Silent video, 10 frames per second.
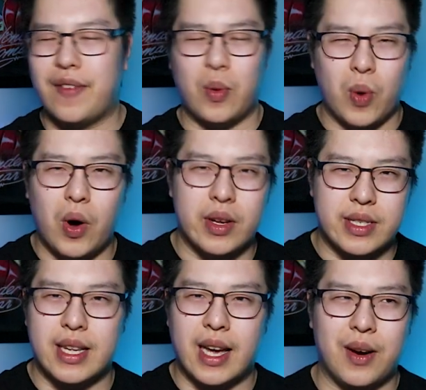even
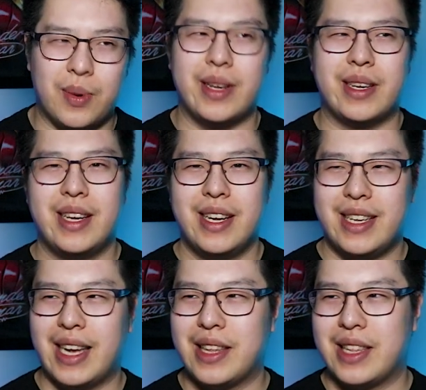worse now.
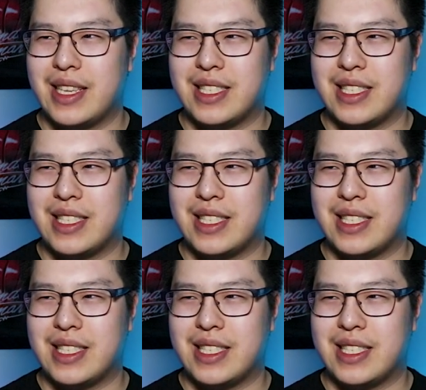Now that